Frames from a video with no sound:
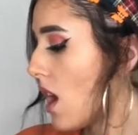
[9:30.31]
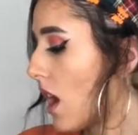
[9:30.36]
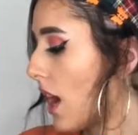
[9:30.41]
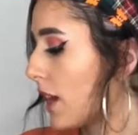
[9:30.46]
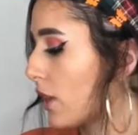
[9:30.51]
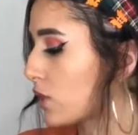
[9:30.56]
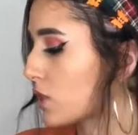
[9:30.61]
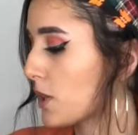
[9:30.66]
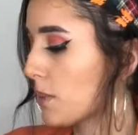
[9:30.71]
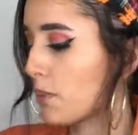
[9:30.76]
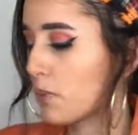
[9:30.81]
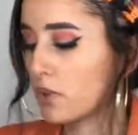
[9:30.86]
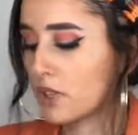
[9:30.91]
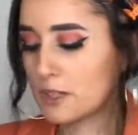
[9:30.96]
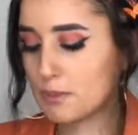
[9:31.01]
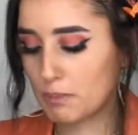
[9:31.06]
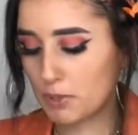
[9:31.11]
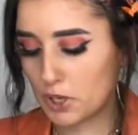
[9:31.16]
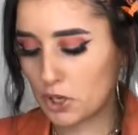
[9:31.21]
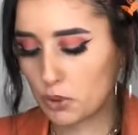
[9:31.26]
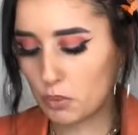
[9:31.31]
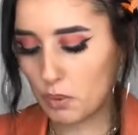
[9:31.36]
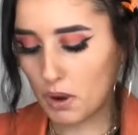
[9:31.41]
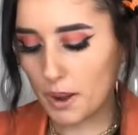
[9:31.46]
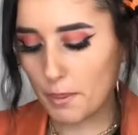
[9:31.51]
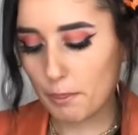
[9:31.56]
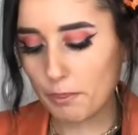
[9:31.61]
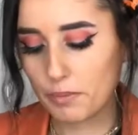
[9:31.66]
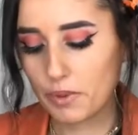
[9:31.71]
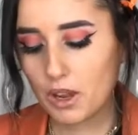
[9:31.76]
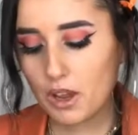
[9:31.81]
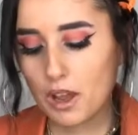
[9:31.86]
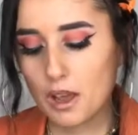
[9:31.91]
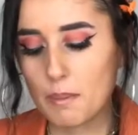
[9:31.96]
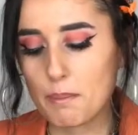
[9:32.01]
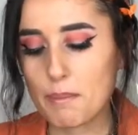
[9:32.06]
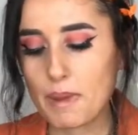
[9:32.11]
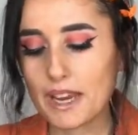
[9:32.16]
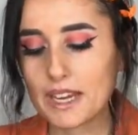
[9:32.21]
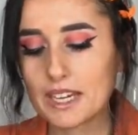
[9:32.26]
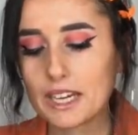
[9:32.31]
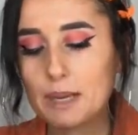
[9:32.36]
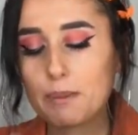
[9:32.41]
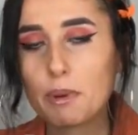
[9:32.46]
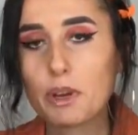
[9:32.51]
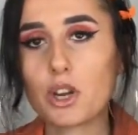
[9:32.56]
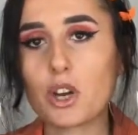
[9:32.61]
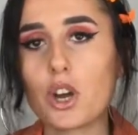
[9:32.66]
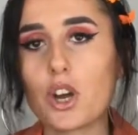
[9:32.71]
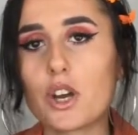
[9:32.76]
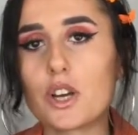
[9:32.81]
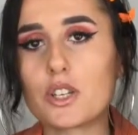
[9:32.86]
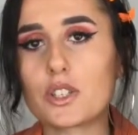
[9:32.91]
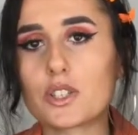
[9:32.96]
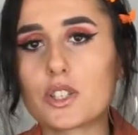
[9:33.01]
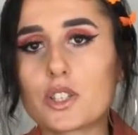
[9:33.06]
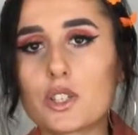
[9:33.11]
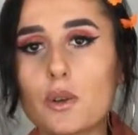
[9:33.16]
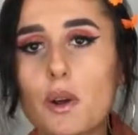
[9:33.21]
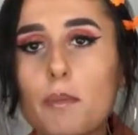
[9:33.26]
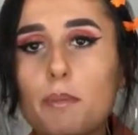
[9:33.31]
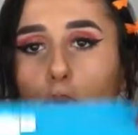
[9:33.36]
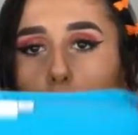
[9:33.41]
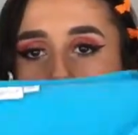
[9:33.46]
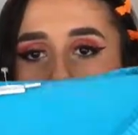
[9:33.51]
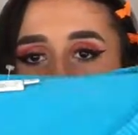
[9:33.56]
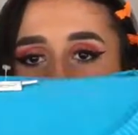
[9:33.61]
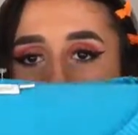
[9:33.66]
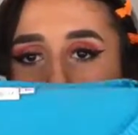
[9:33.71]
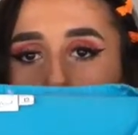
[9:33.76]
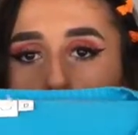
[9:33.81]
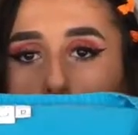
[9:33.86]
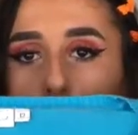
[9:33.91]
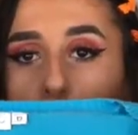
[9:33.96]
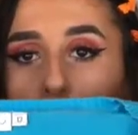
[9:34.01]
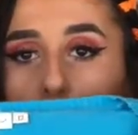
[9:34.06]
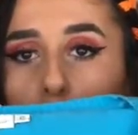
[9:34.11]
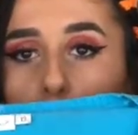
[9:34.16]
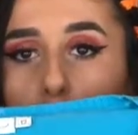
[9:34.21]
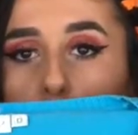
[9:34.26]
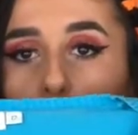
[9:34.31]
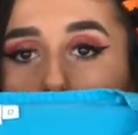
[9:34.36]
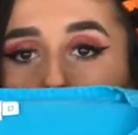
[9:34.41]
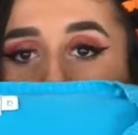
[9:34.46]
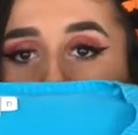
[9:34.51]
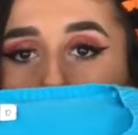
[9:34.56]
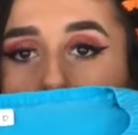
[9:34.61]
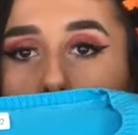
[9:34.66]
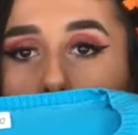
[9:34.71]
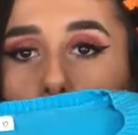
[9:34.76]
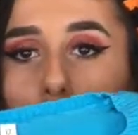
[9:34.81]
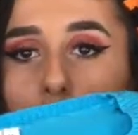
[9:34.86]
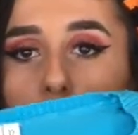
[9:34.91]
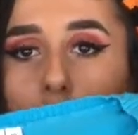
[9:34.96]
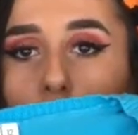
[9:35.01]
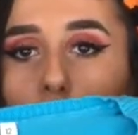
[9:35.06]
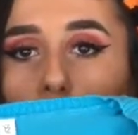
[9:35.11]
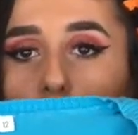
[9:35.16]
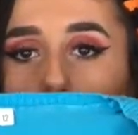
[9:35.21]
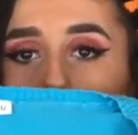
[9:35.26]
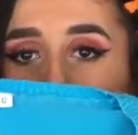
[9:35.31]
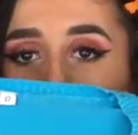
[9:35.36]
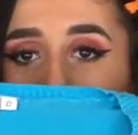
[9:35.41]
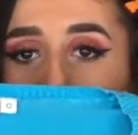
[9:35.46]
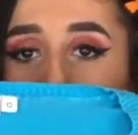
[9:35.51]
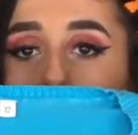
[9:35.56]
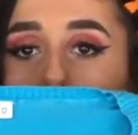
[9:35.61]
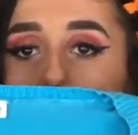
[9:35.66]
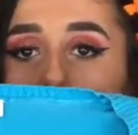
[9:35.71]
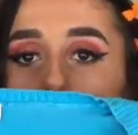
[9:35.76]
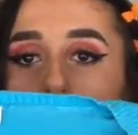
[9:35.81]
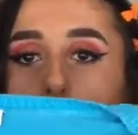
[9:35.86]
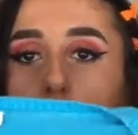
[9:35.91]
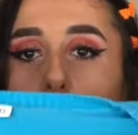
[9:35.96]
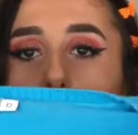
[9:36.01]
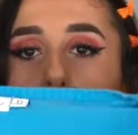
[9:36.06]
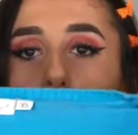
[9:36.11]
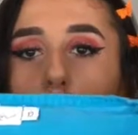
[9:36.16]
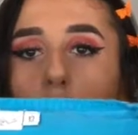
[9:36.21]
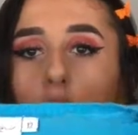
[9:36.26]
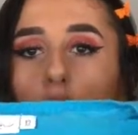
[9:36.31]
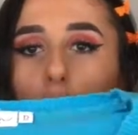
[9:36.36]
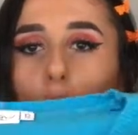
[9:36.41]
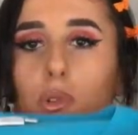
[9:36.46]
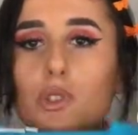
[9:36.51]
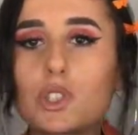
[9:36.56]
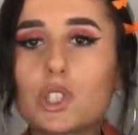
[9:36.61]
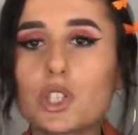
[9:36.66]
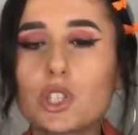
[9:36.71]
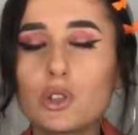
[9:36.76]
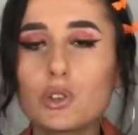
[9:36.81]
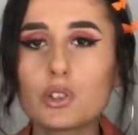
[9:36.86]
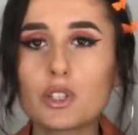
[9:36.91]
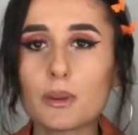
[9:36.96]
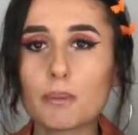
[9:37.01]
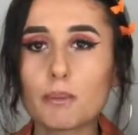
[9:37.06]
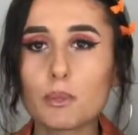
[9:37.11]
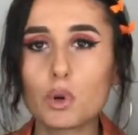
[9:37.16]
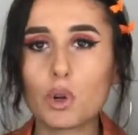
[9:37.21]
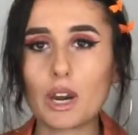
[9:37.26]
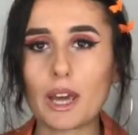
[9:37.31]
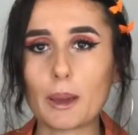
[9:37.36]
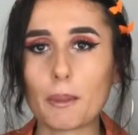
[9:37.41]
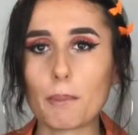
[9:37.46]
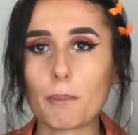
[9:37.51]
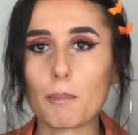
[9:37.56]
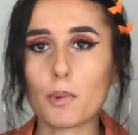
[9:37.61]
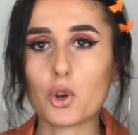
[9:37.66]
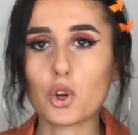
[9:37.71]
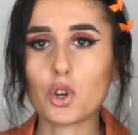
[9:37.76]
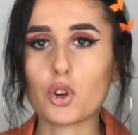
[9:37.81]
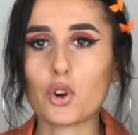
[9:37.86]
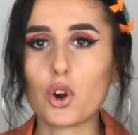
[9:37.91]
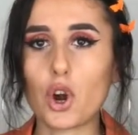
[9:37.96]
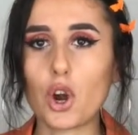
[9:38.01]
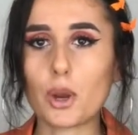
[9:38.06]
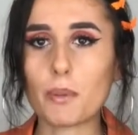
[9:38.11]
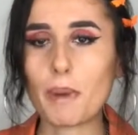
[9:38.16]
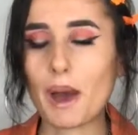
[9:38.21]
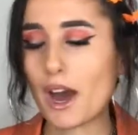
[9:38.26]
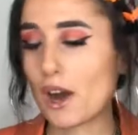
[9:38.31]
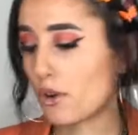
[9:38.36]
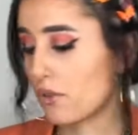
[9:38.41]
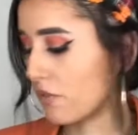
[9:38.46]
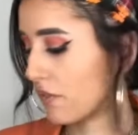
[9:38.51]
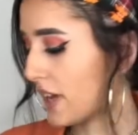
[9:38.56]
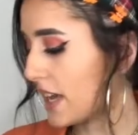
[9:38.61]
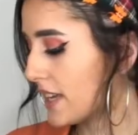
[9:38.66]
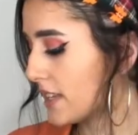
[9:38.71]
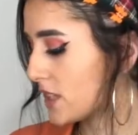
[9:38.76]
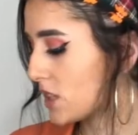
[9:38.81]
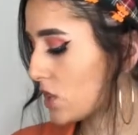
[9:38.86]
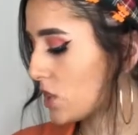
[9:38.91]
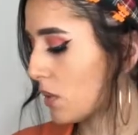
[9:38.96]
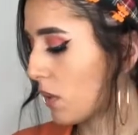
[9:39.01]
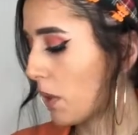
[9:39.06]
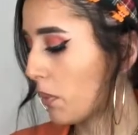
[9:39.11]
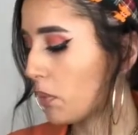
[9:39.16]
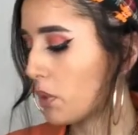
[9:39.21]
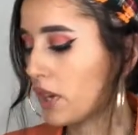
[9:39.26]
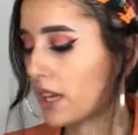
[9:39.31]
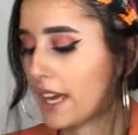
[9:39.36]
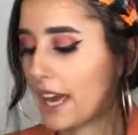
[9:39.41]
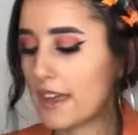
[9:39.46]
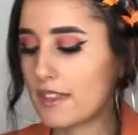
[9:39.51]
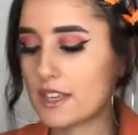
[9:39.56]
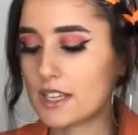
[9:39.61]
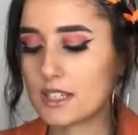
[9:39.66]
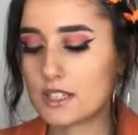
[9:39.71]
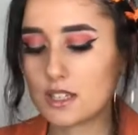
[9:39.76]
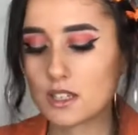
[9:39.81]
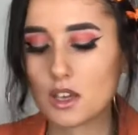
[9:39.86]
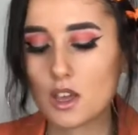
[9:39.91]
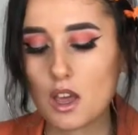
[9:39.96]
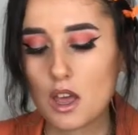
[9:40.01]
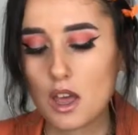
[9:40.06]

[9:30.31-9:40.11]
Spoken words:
I also bought this blue one, mainly because, so I bought this blue one and I've also got a pink one to show you, because I want to do some more like monochrome outfits. So I want to get this,